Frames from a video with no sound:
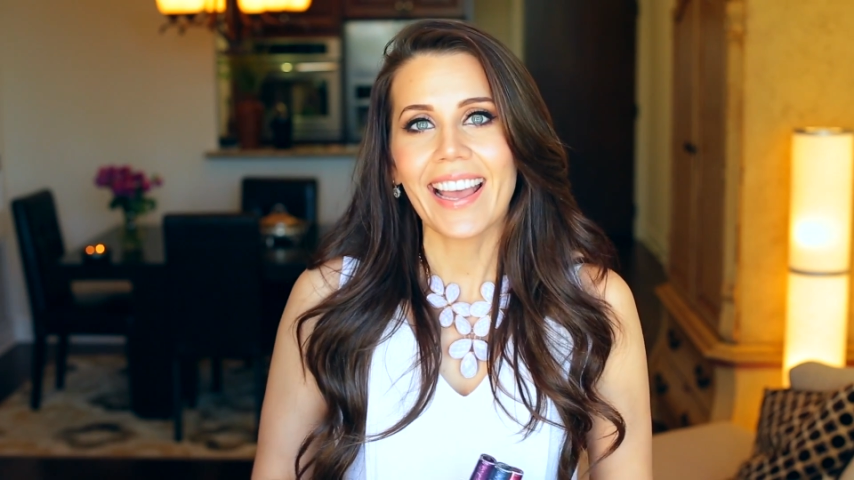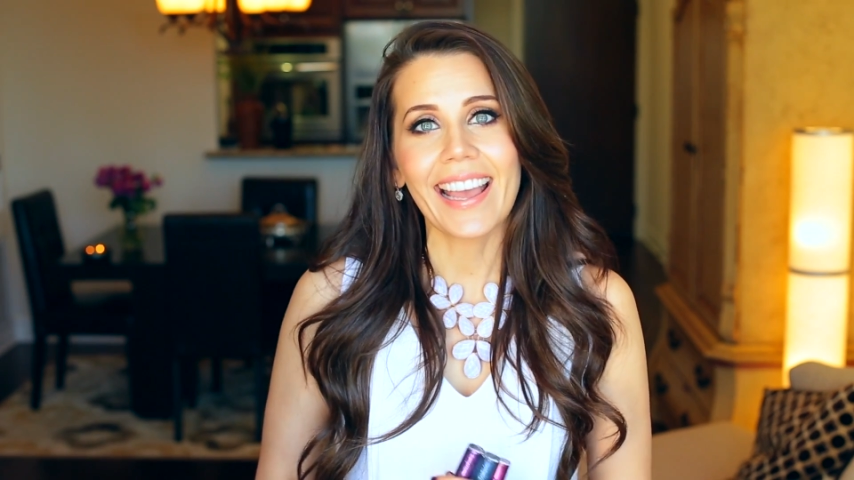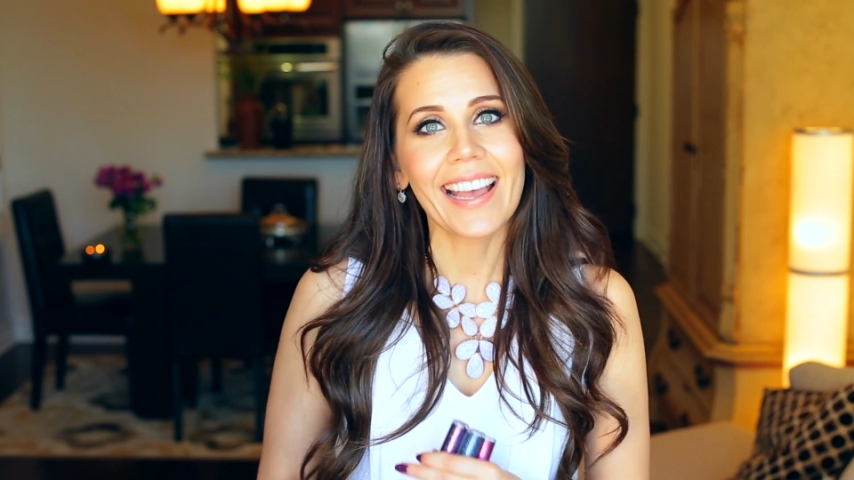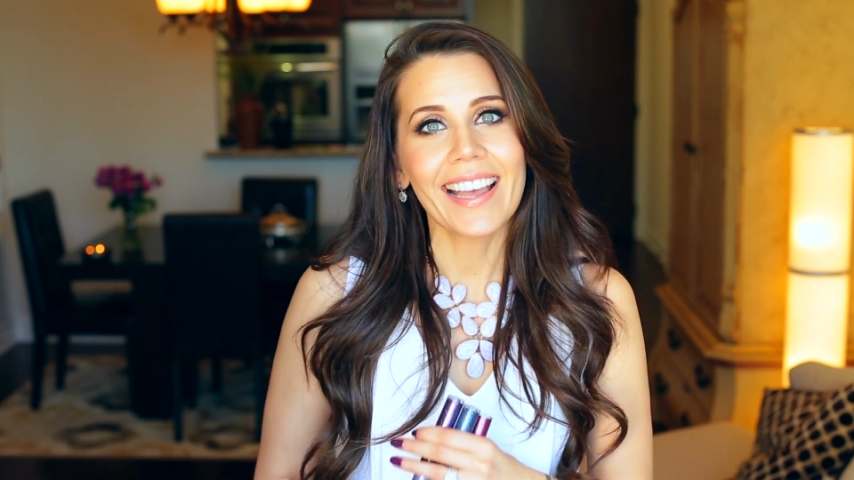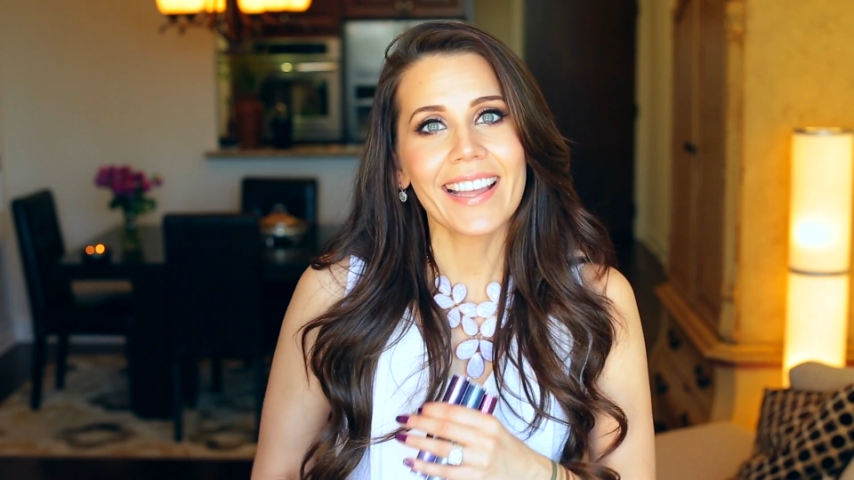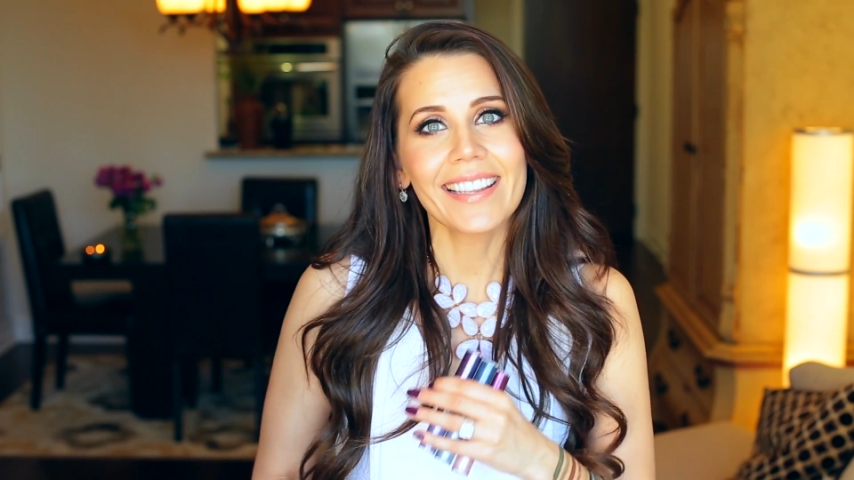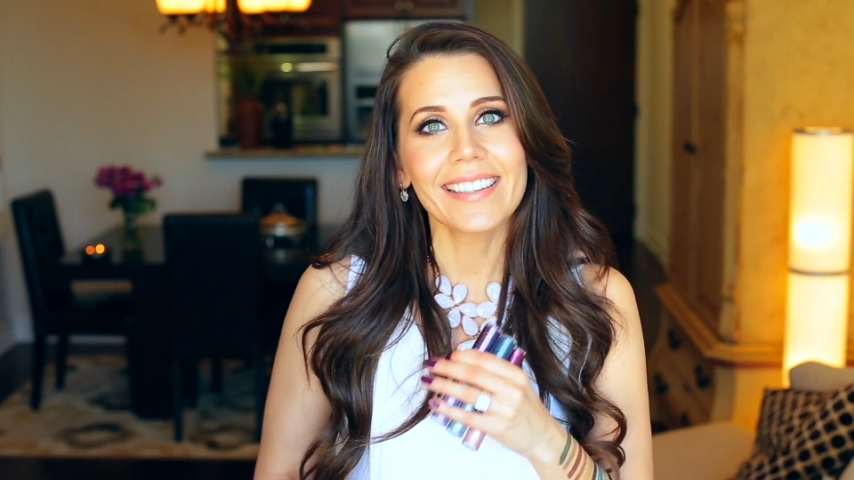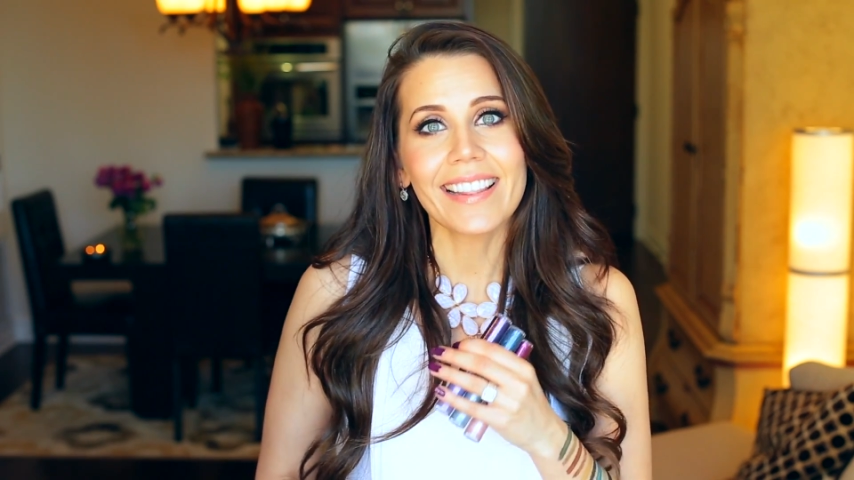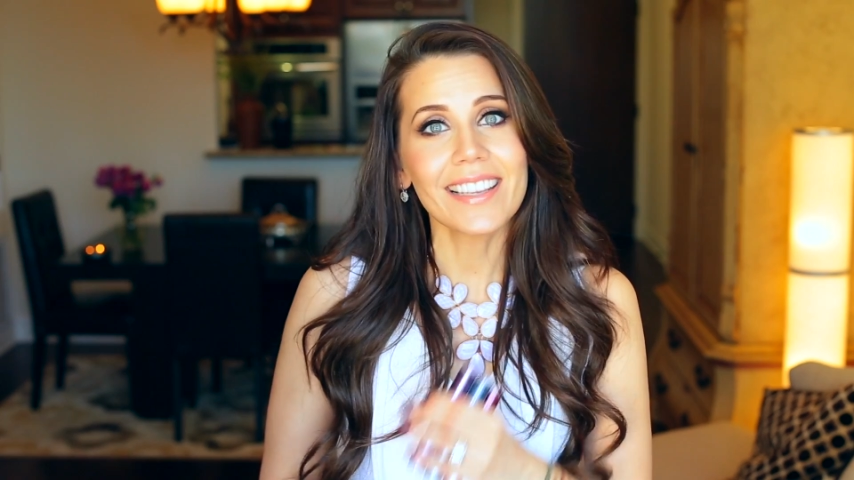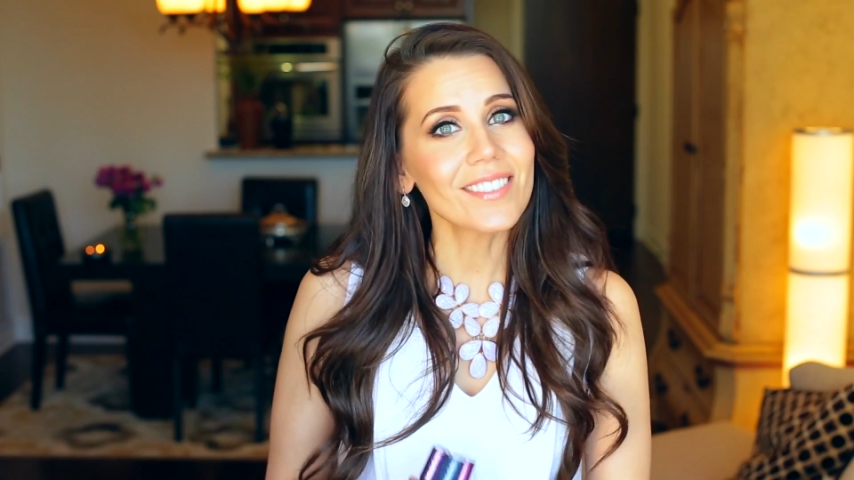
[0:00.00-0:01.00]

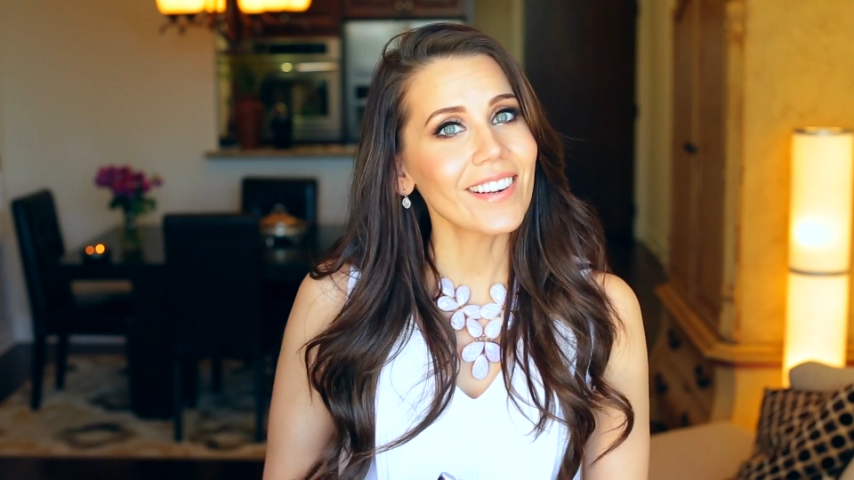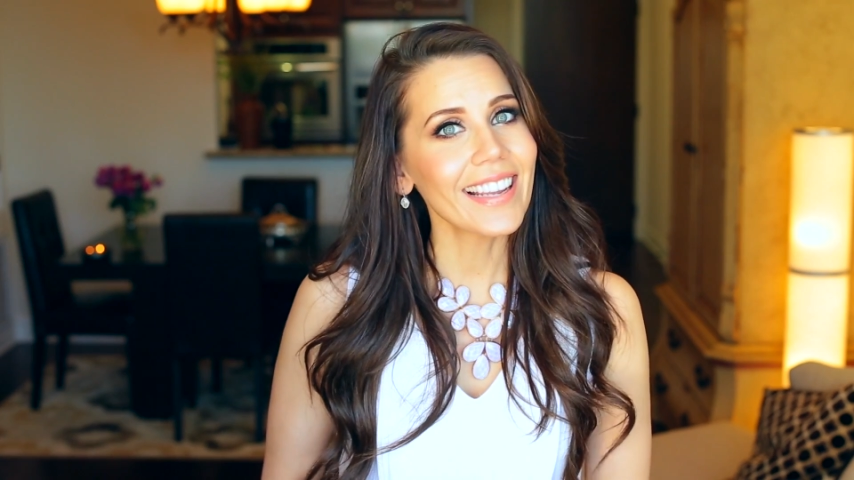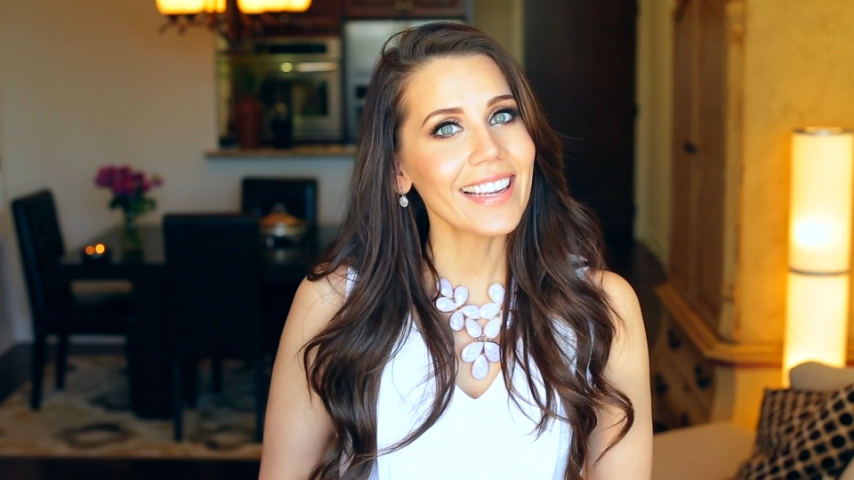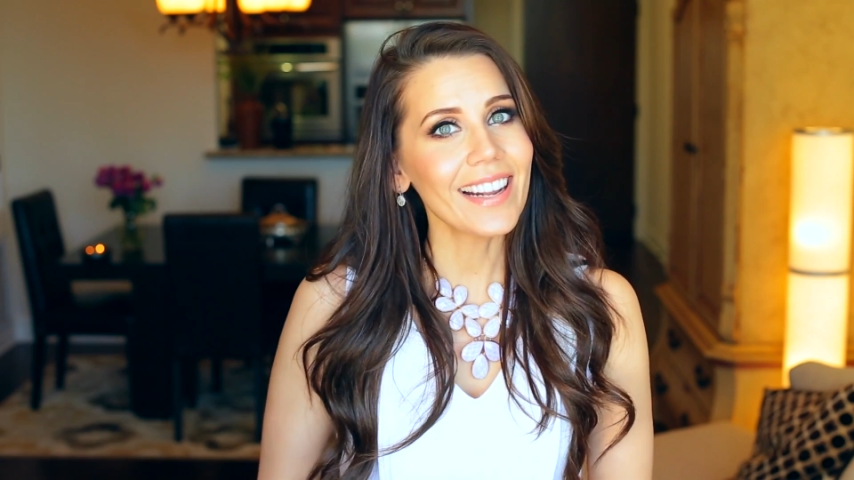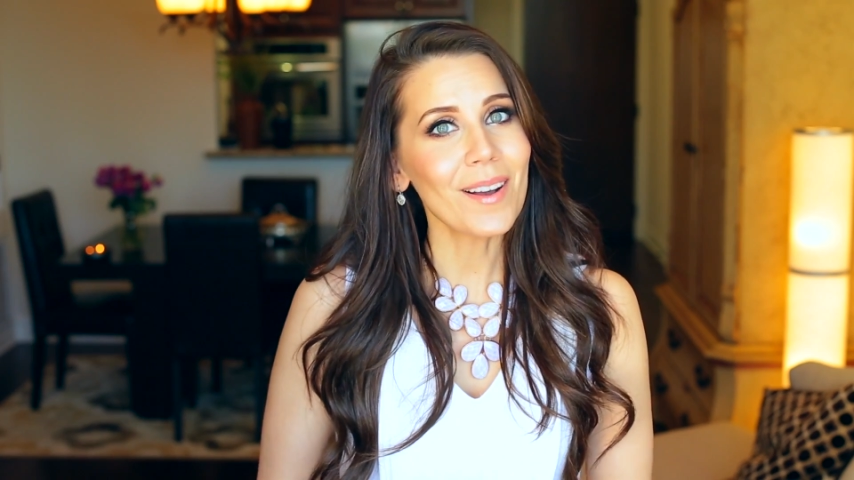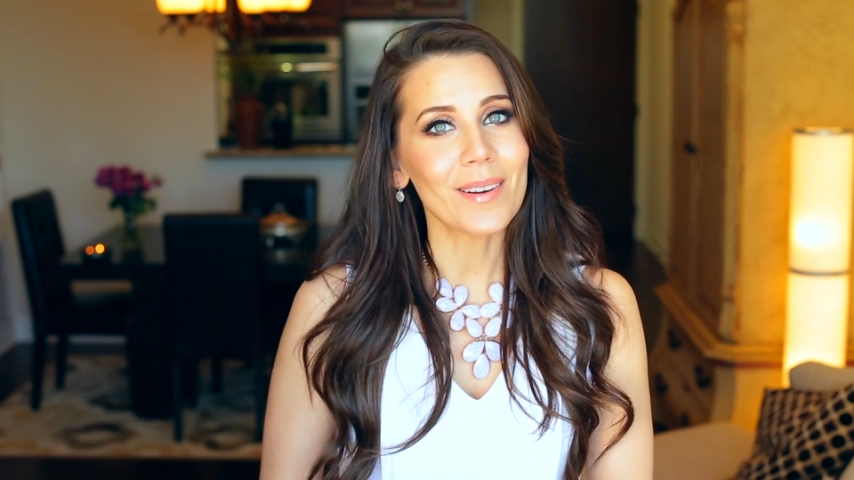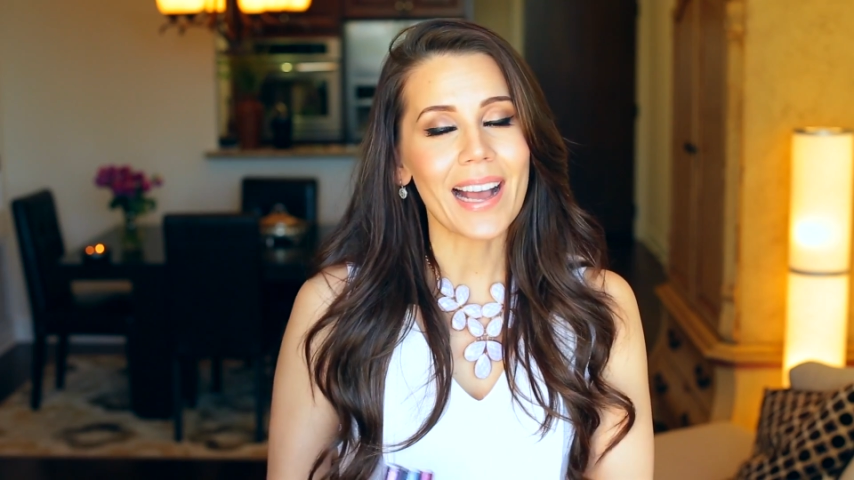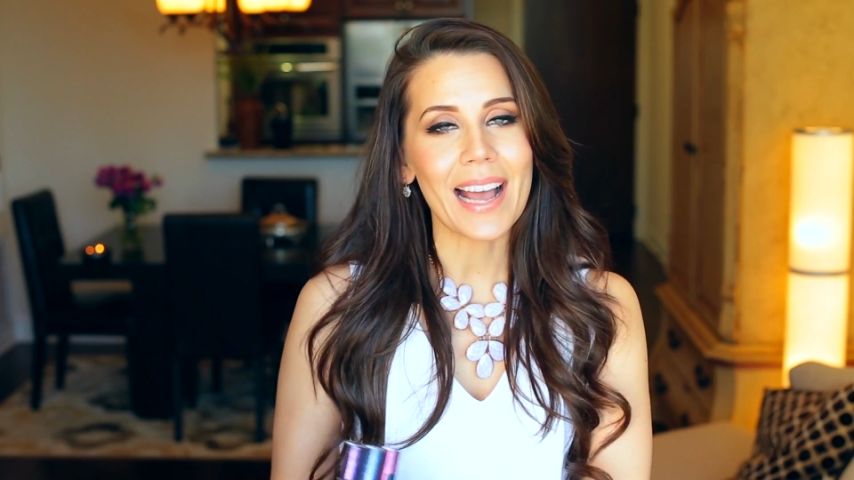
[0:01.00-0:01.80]
And thanks for hanging out.